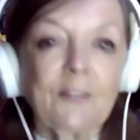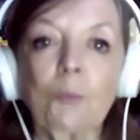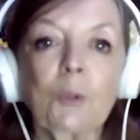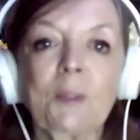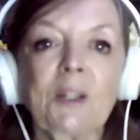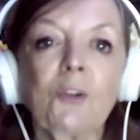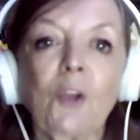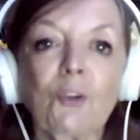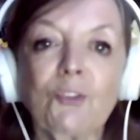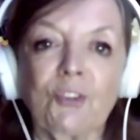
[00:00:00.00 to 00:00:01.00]
there would have been a
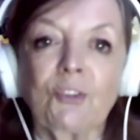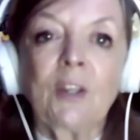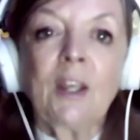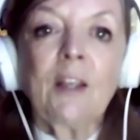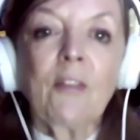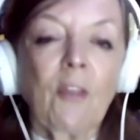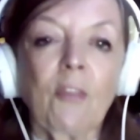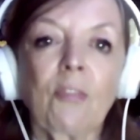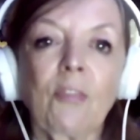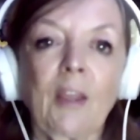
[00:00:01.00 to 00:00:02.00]
notion that
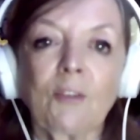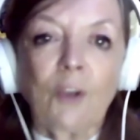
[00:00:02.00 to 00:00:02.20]
they